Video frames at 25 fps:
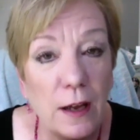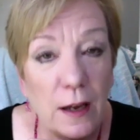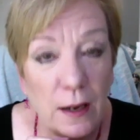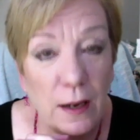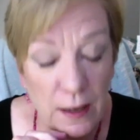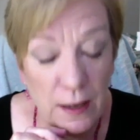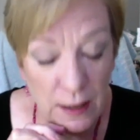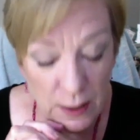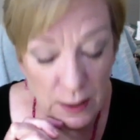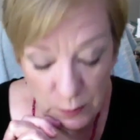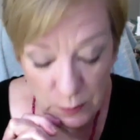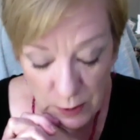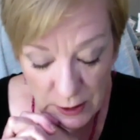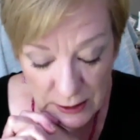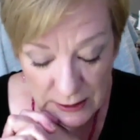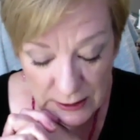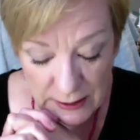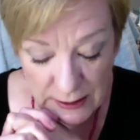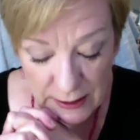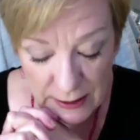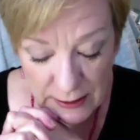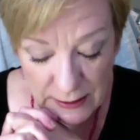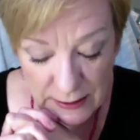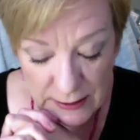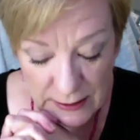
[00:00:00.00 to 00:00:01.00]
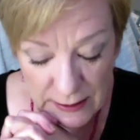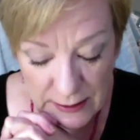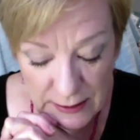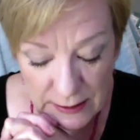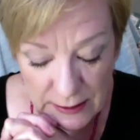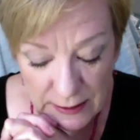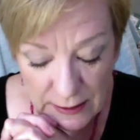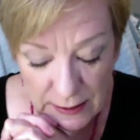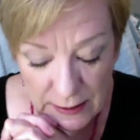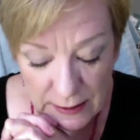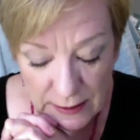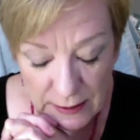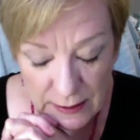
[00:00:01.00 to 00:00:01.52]
It wasn't
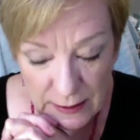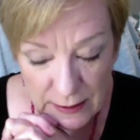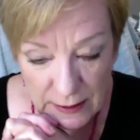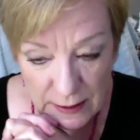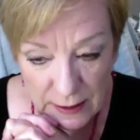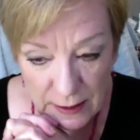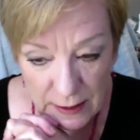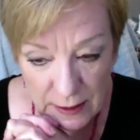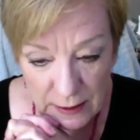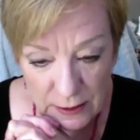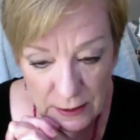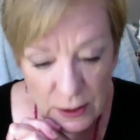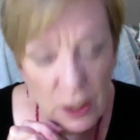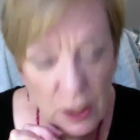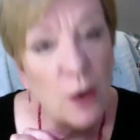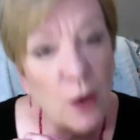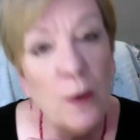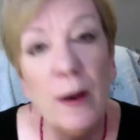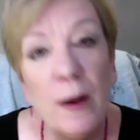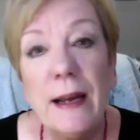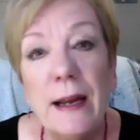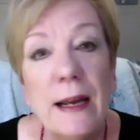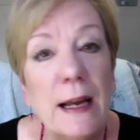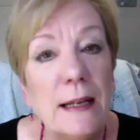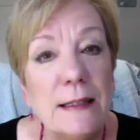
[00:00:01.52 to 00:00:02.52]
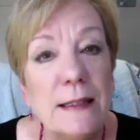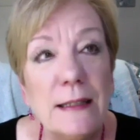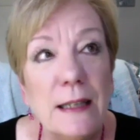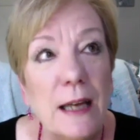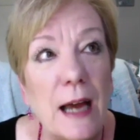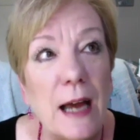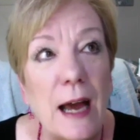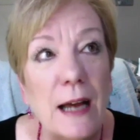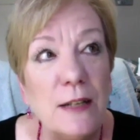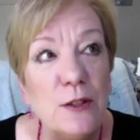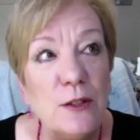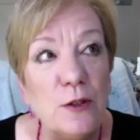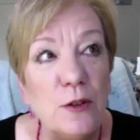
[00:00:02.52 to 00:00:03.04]
no, I guess it
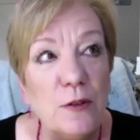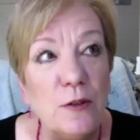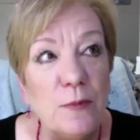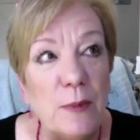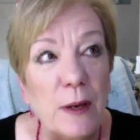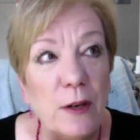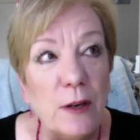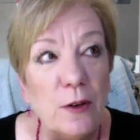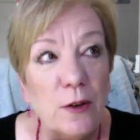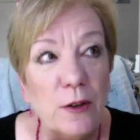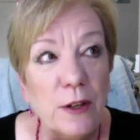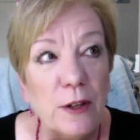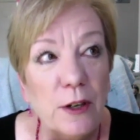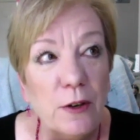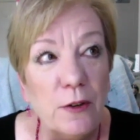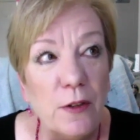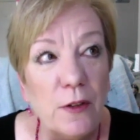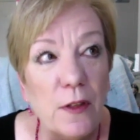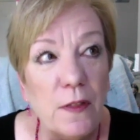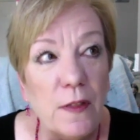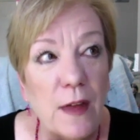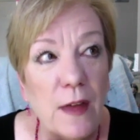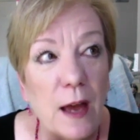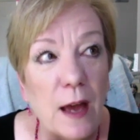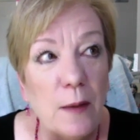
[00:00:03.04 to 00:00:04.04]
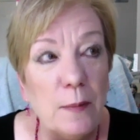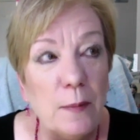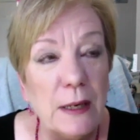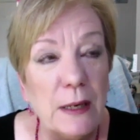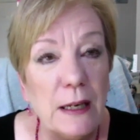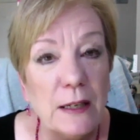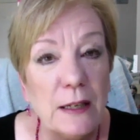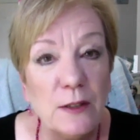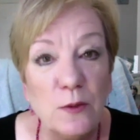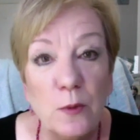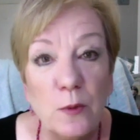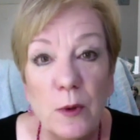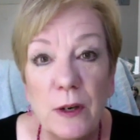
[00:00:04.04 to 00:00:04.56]
had to have been earlier than that,
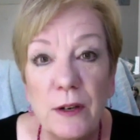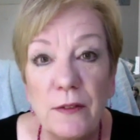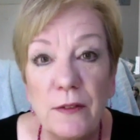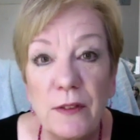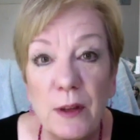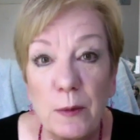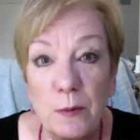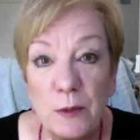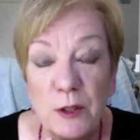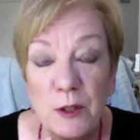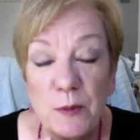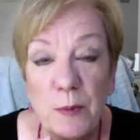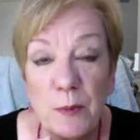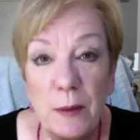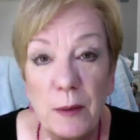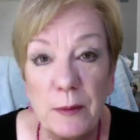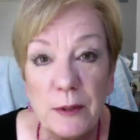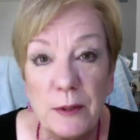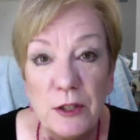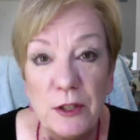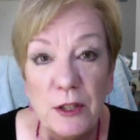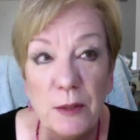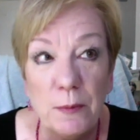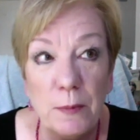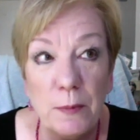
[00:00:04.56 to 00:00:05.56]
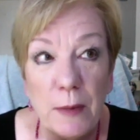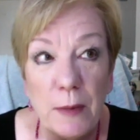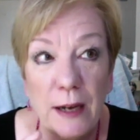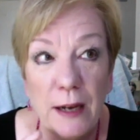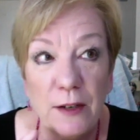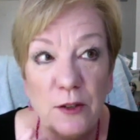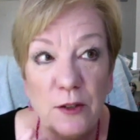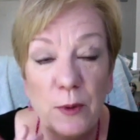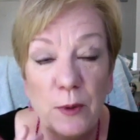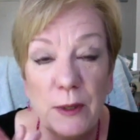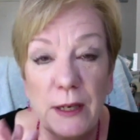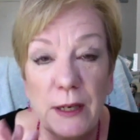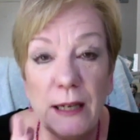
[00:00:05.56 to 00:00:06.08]
because one of them was published in May
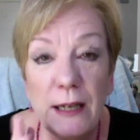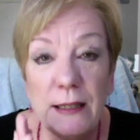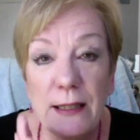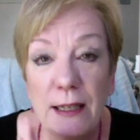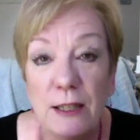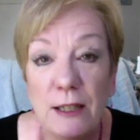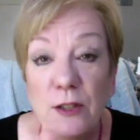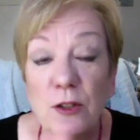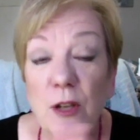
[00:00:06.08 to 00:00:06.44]
2018.